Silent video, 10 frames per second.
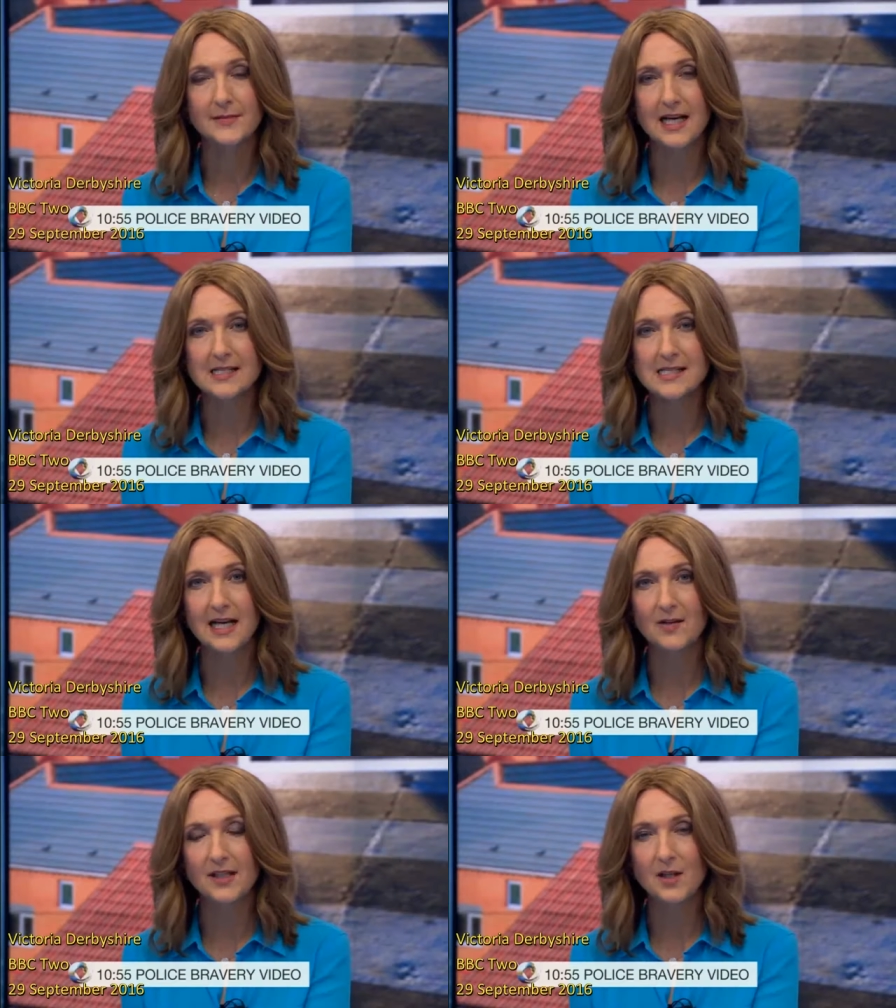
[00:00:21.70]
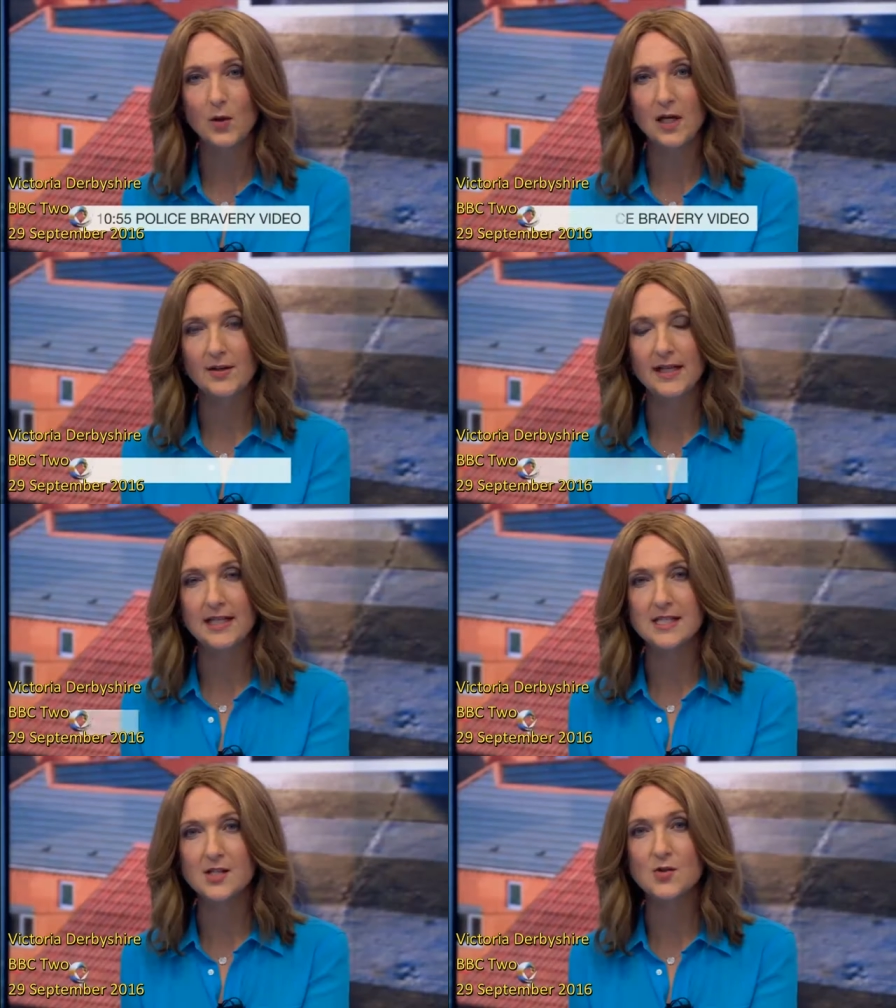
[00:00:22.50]
That's how the inquiry
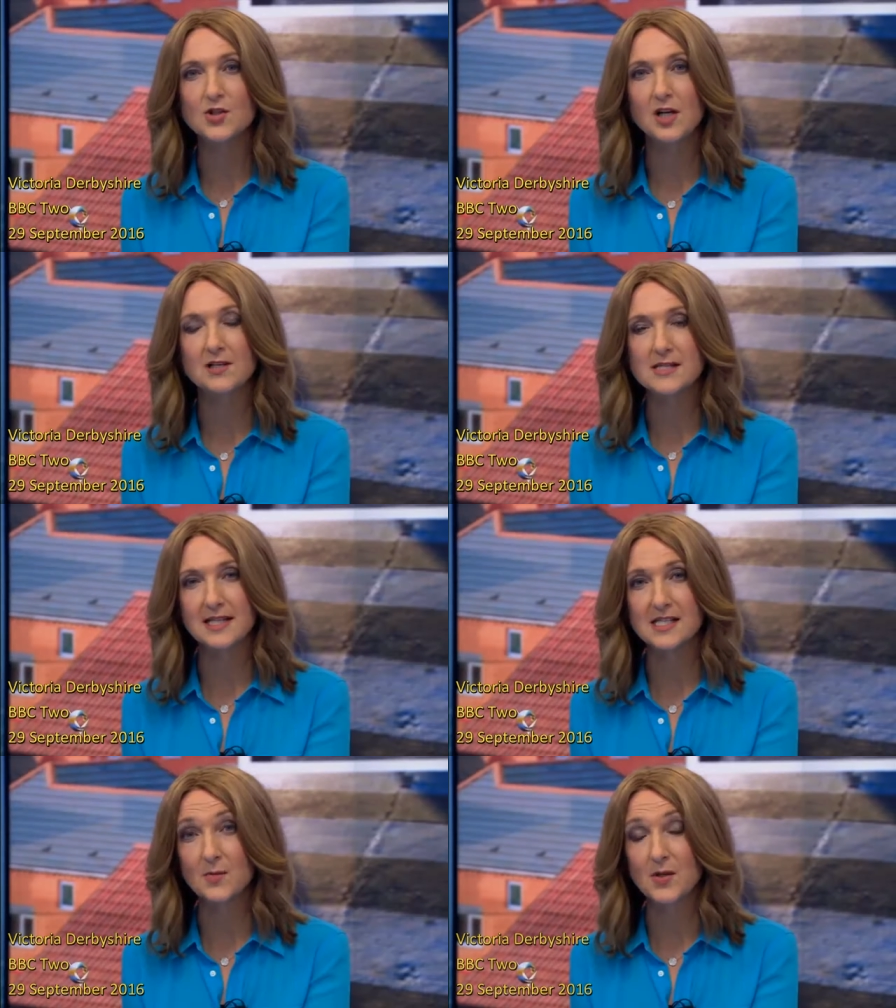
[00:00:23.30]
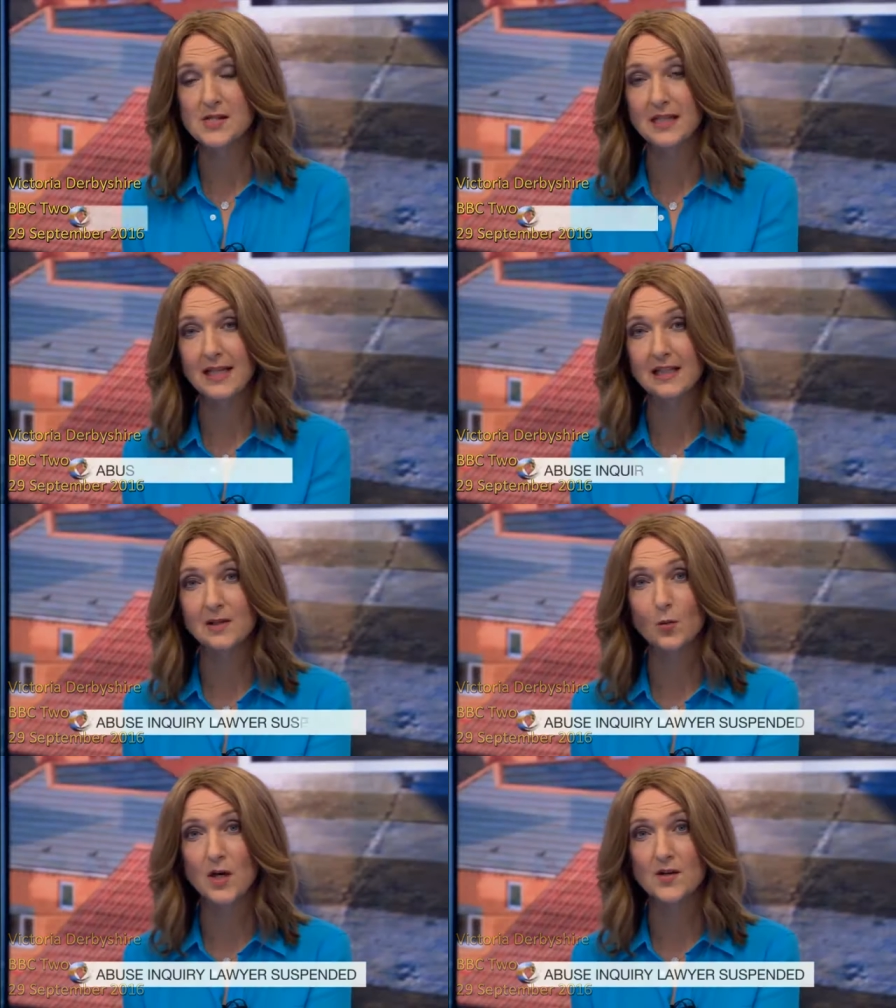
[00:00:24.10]
into child sex abuse in
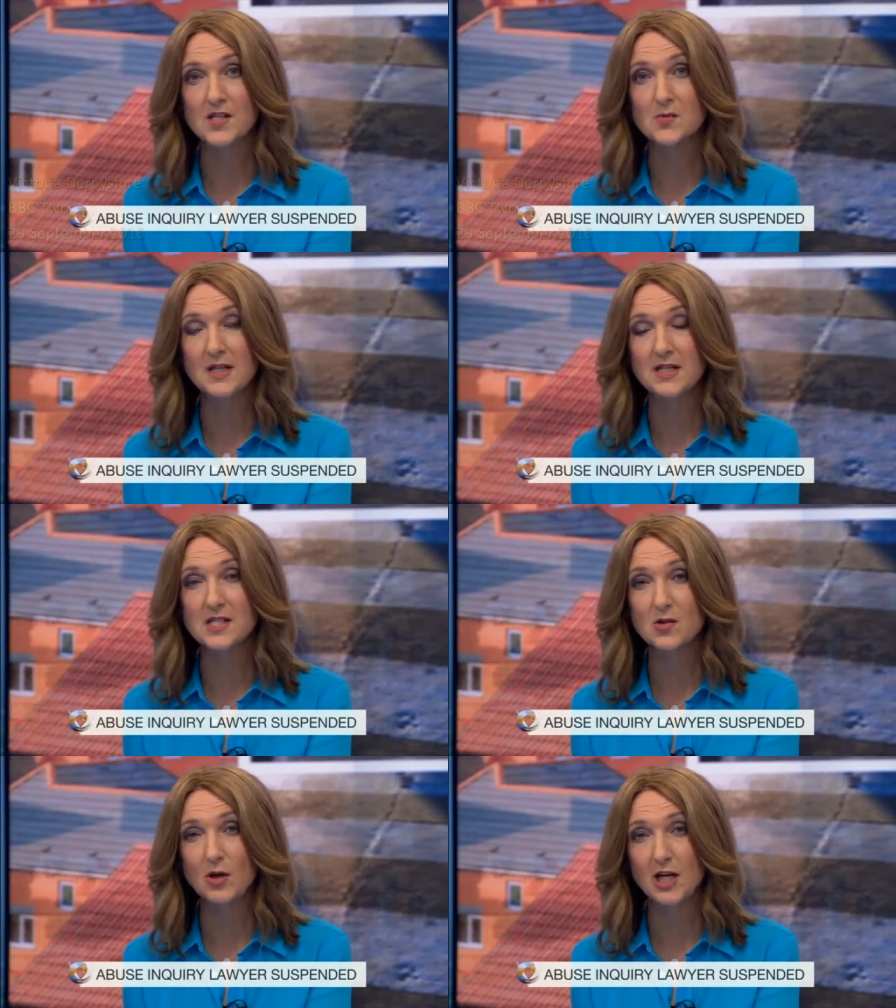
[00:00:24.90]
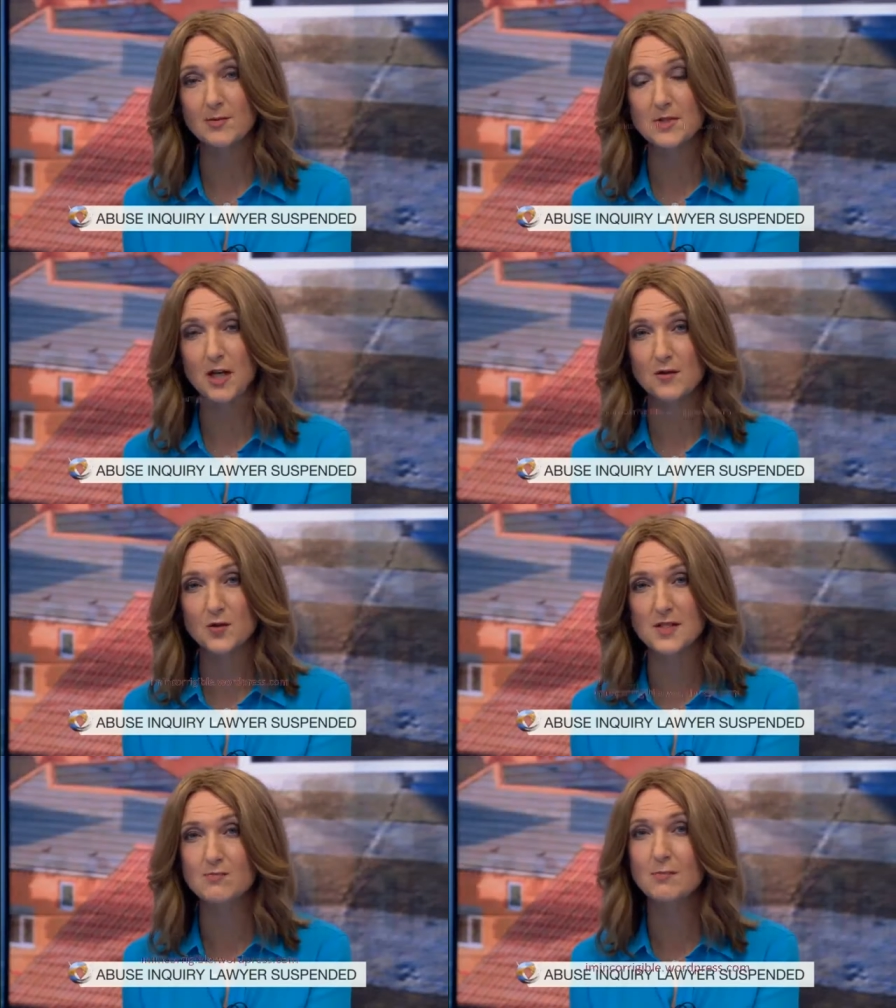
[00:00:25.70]
England and Wales has been described
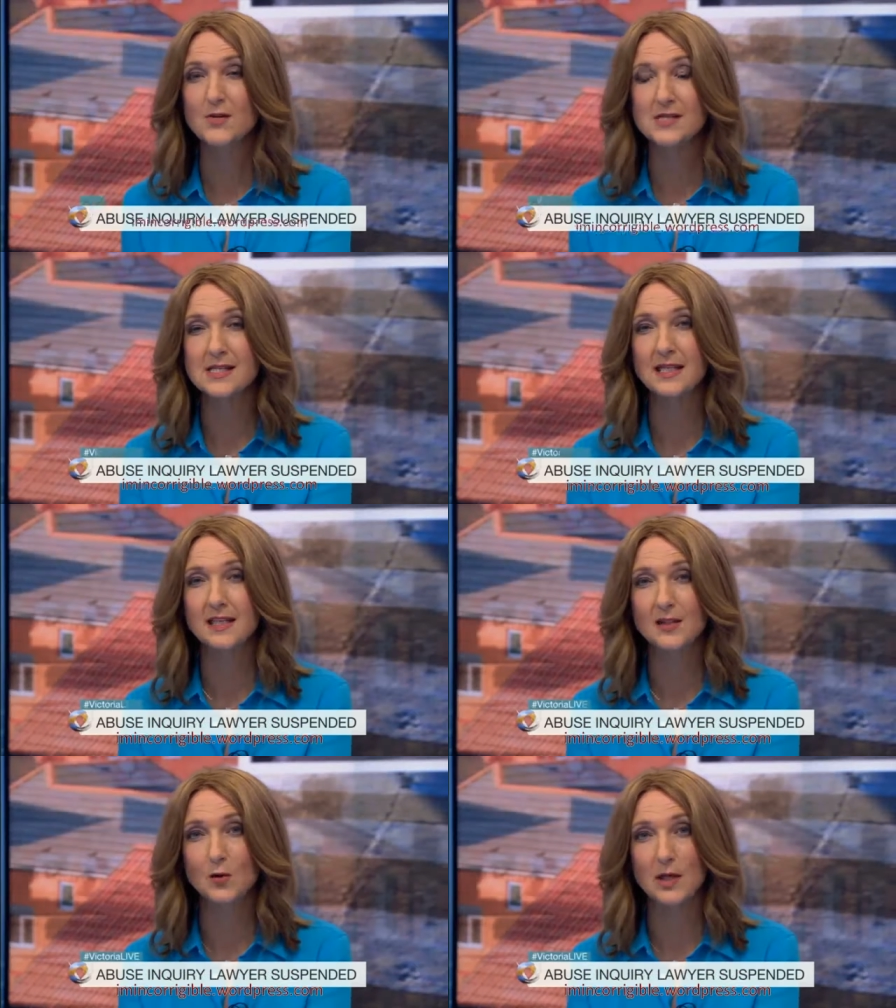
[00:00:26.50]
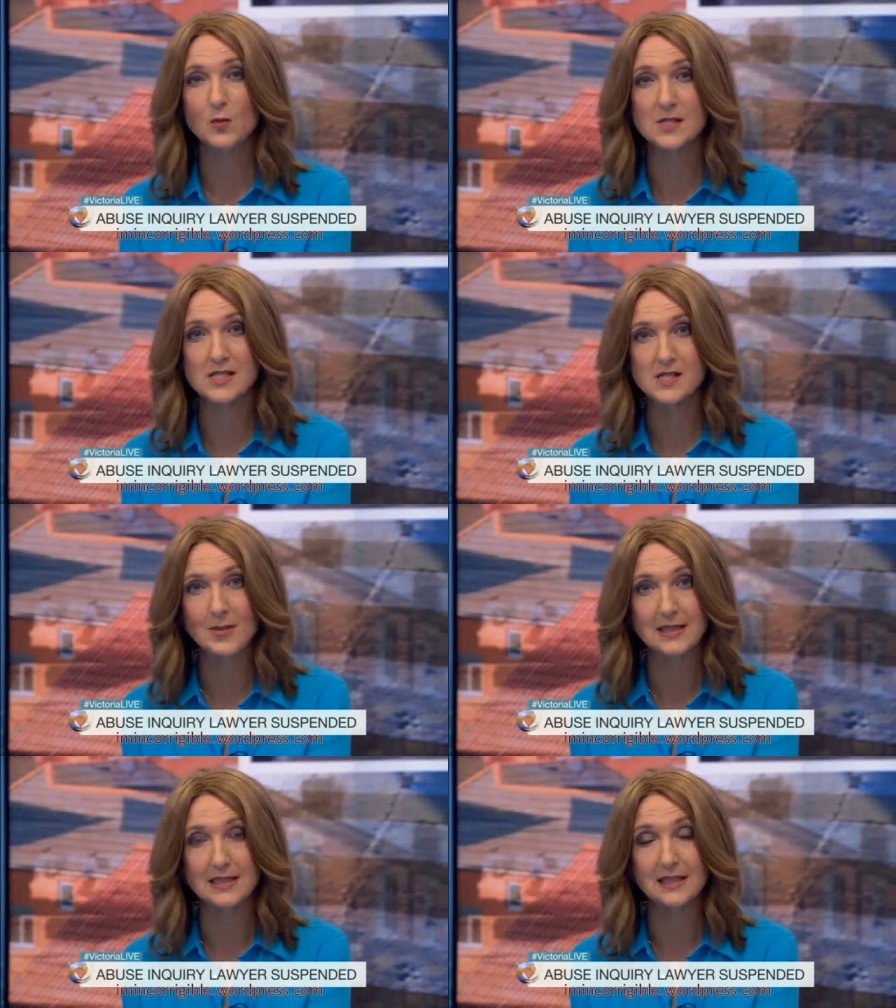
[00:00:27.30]
after its most senior lawyer was
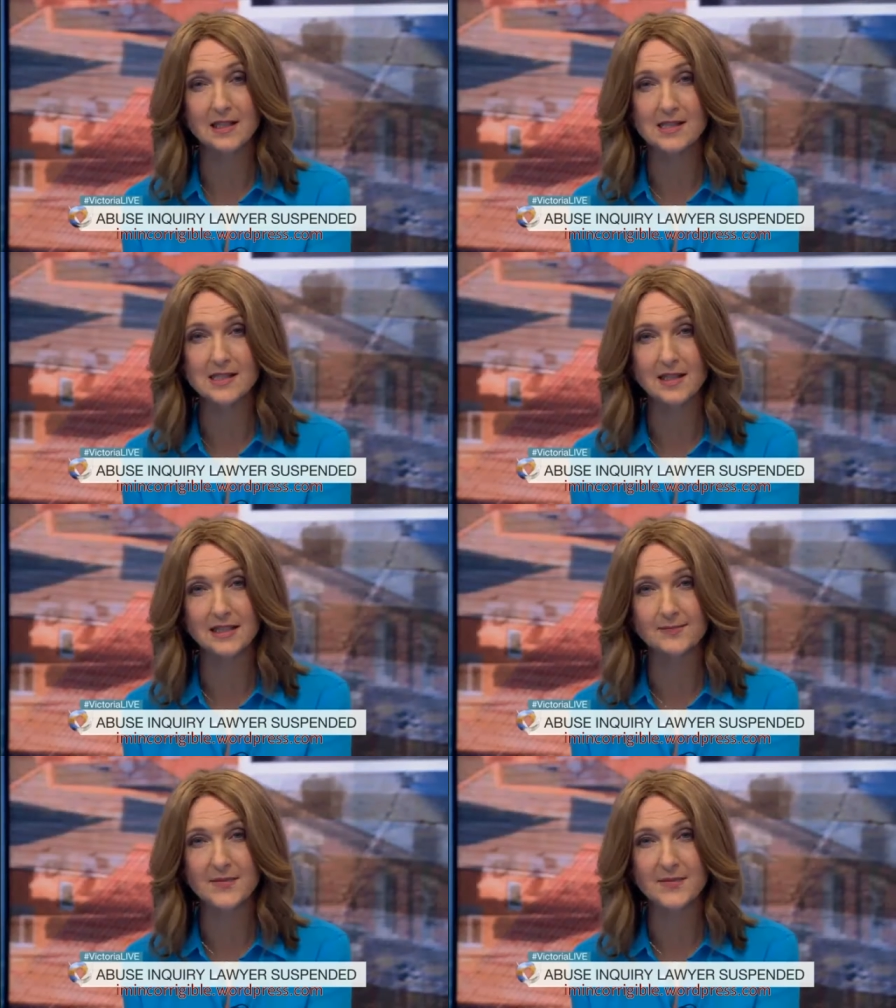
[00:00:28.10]
suspended last night.